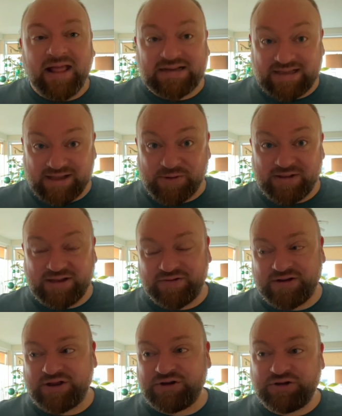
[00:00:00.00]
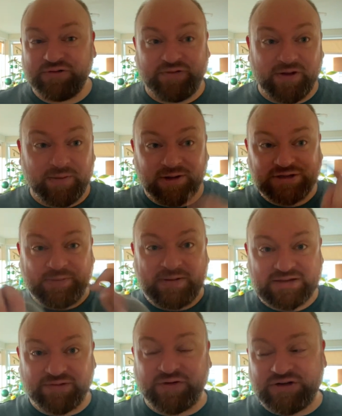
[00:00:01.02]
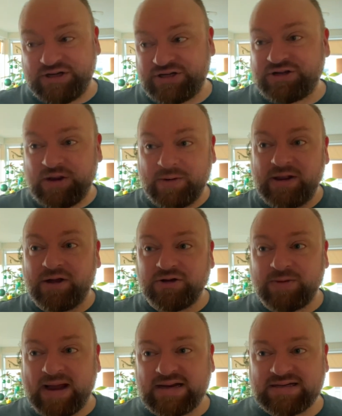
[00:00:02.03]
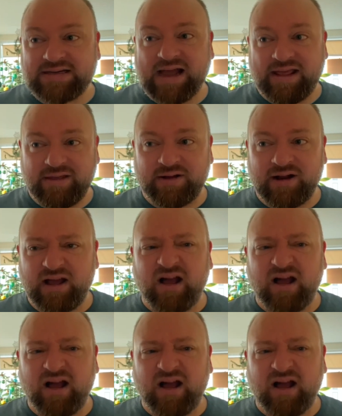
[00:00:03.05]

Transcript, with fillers: it's the thing with these videos, you film lots of bits of footage, then when you go to edit together, you go like,